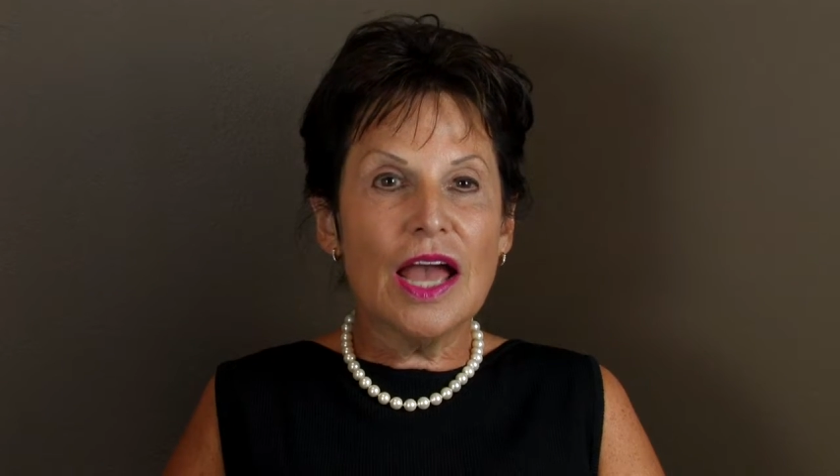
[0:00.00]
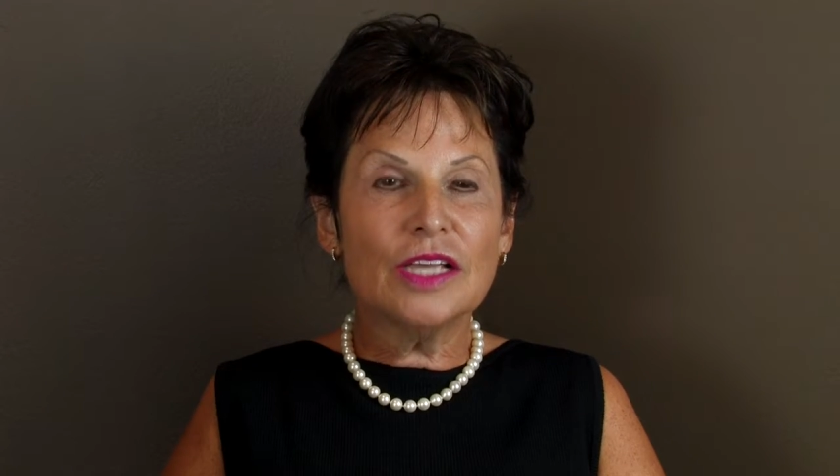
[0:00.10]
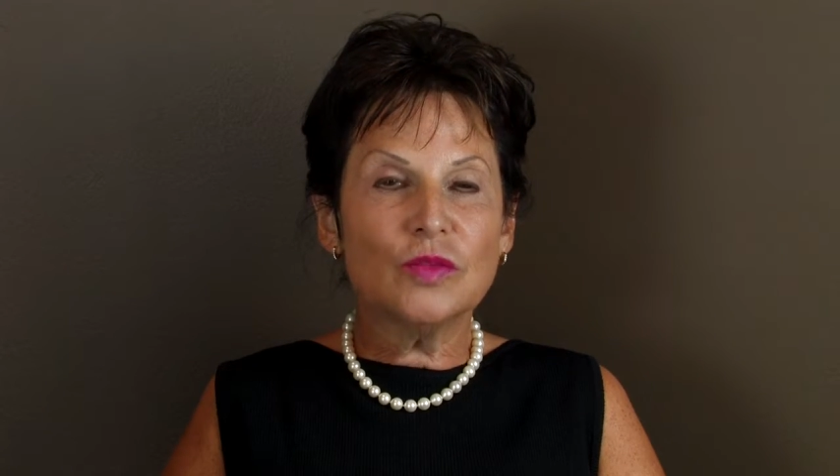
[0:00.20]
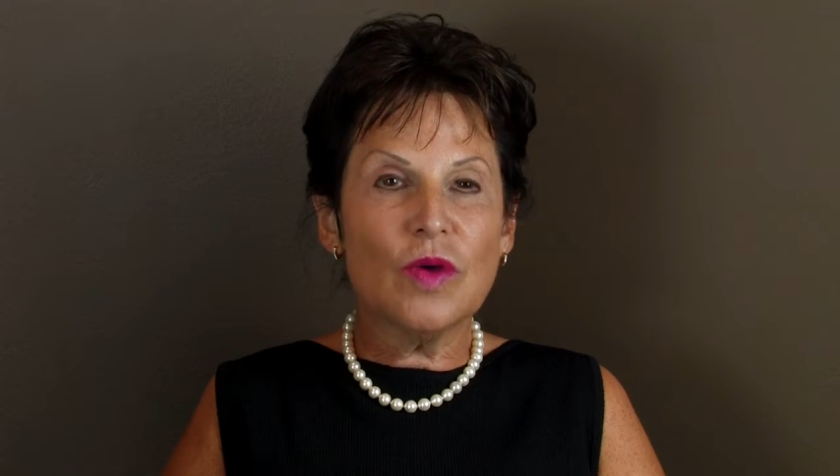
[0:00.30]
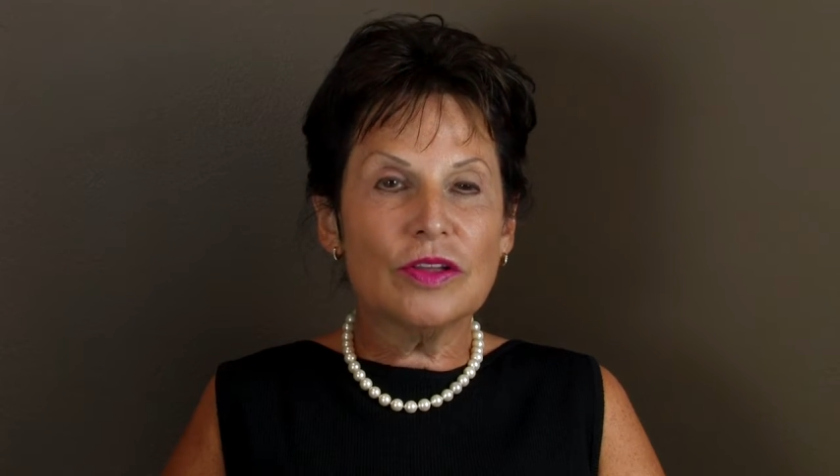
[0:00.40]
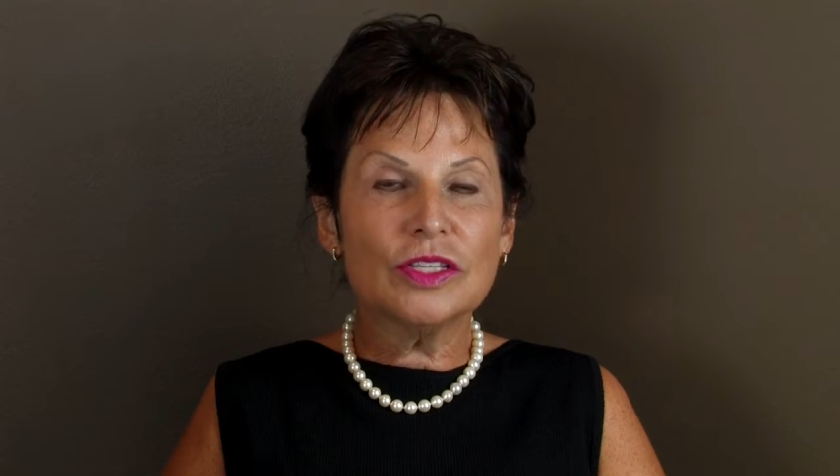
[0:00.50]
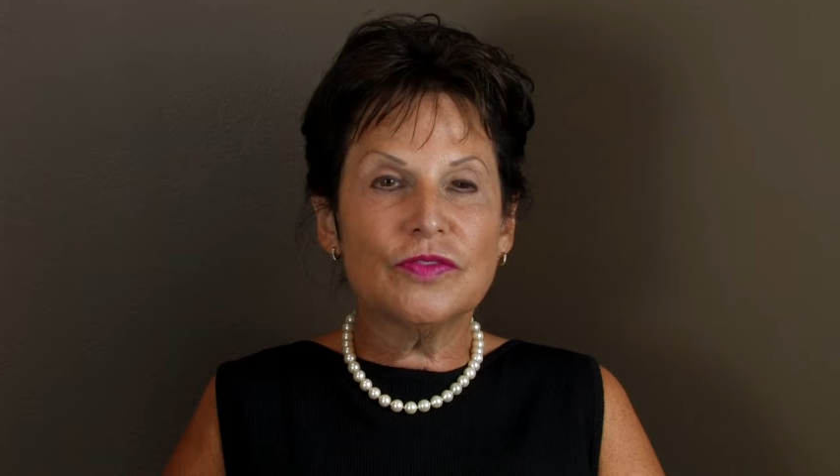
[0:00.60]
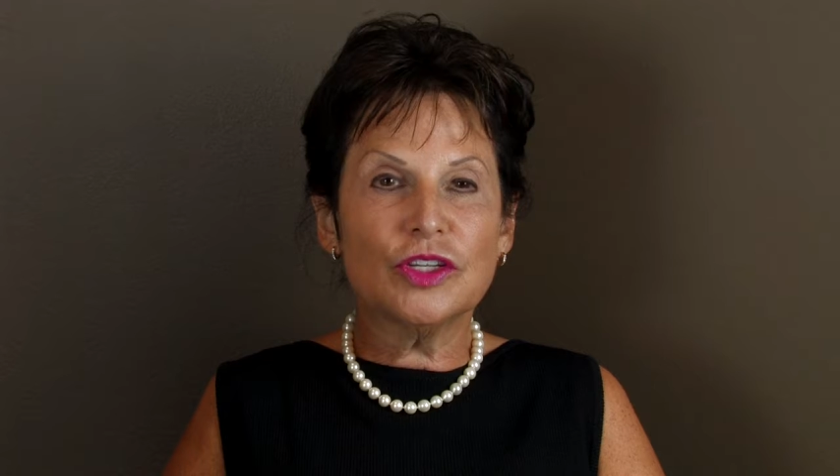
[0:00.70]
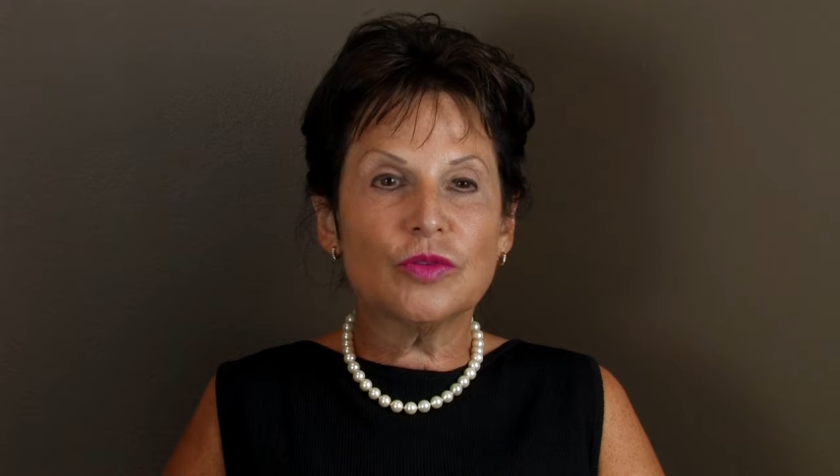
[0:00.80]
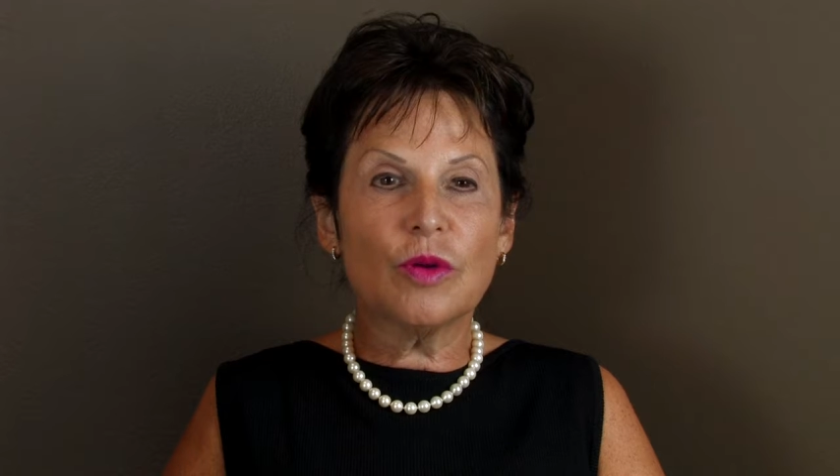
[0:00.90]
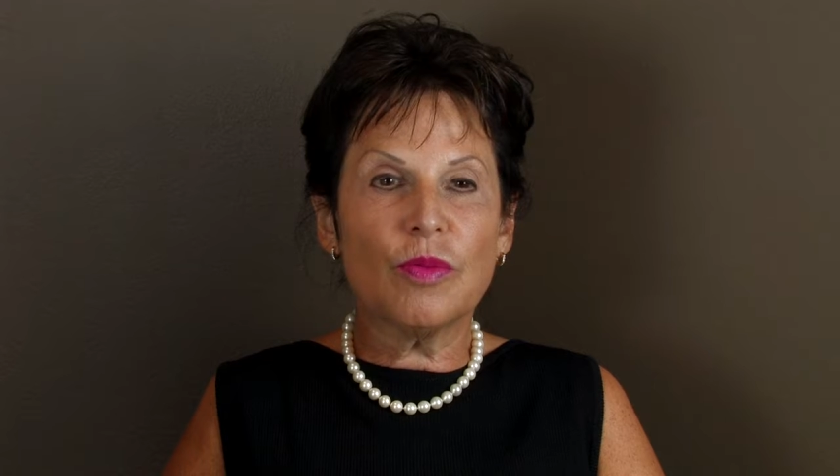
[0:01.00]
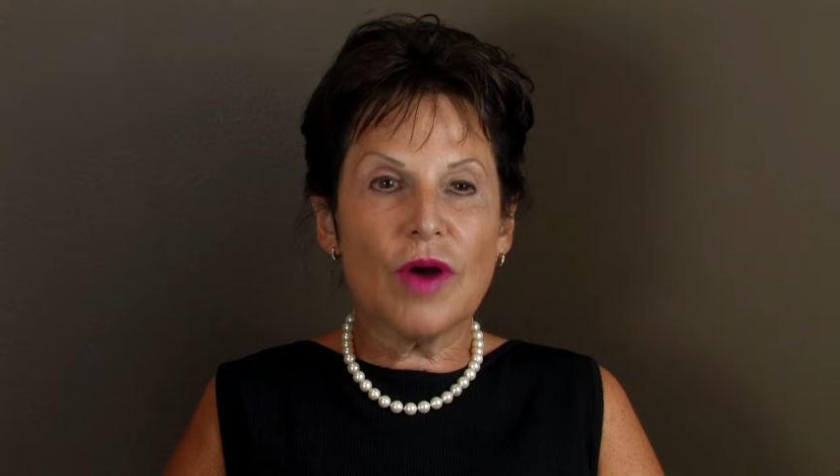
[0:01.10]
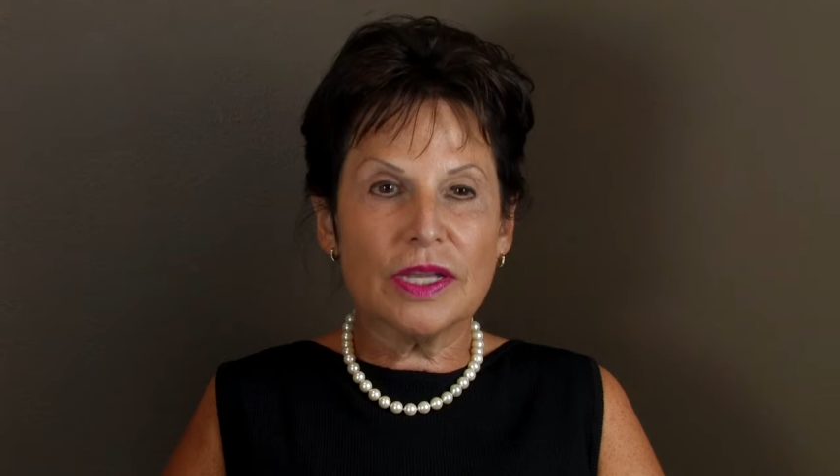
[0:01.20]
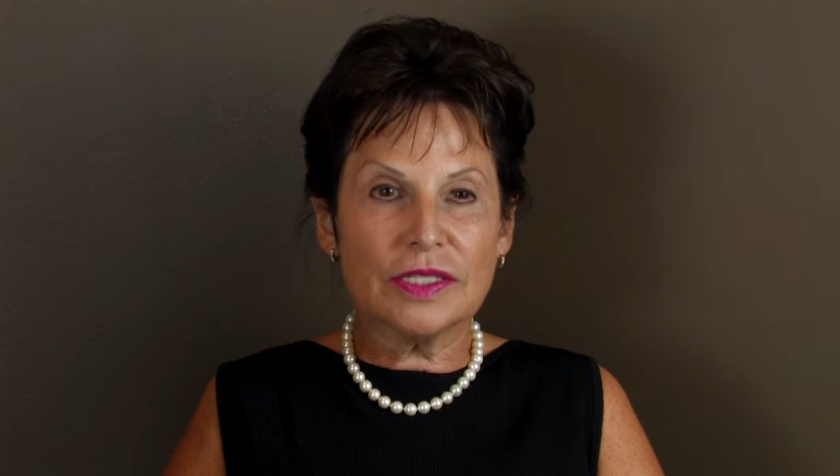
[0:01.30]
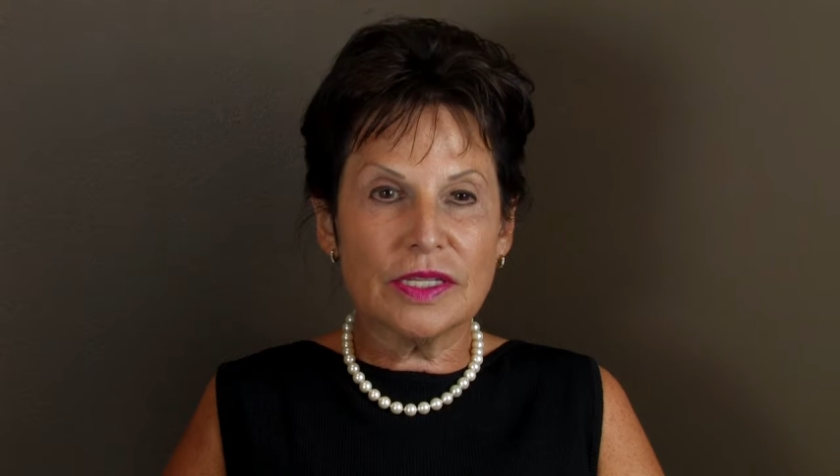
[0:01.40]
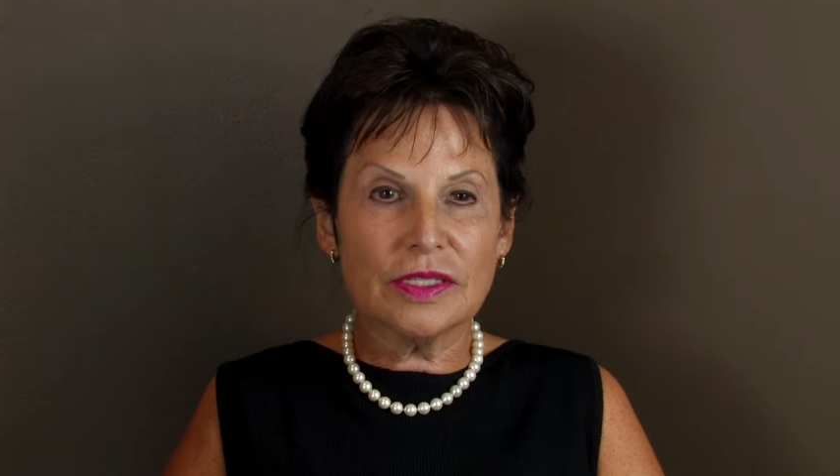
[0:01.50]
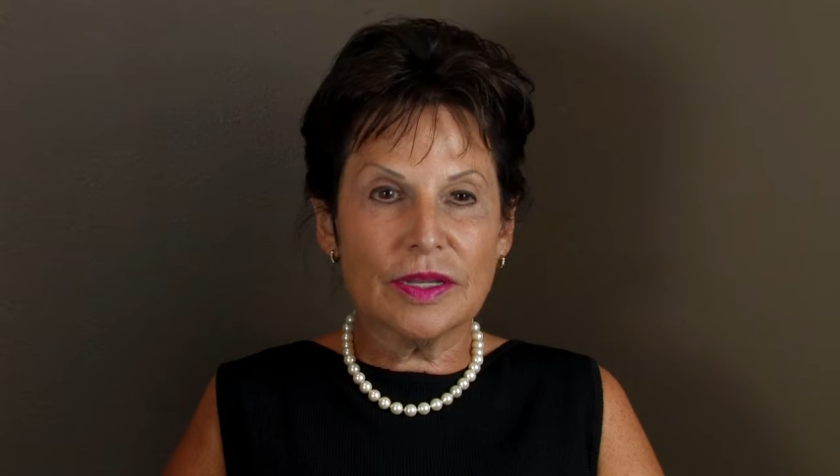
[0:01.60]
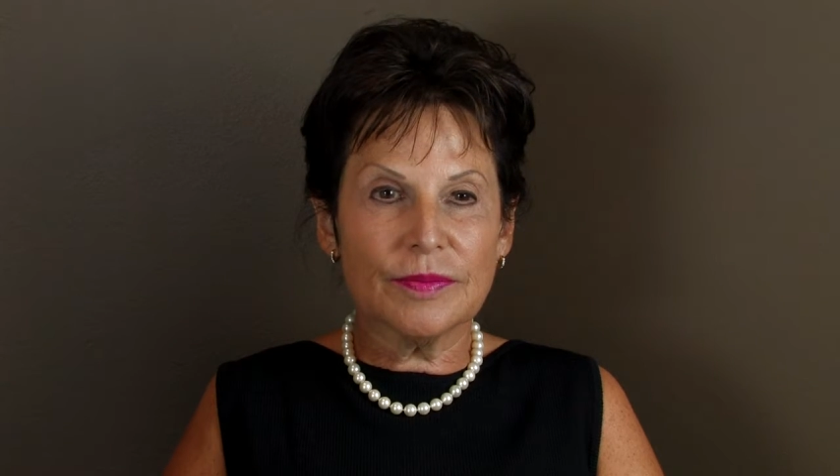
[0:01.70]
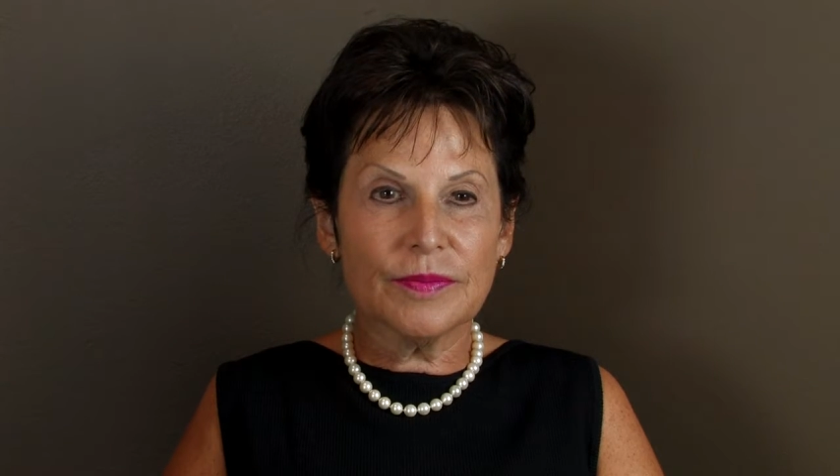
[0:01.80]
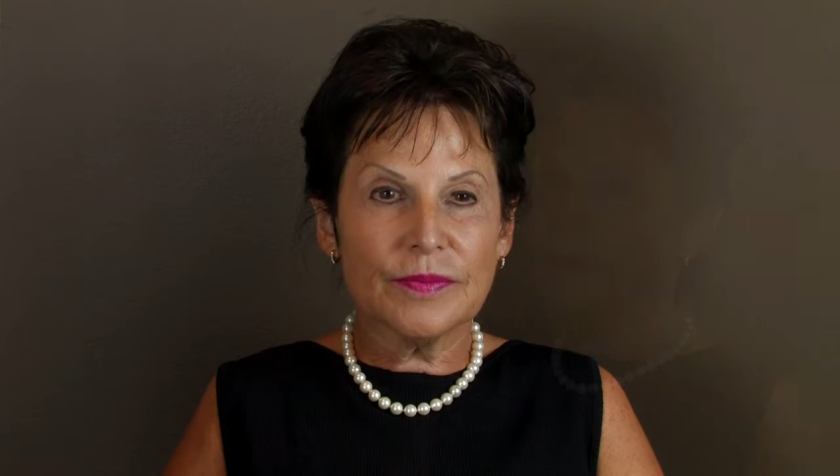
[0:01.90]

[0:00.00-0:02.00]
as well as visual processing.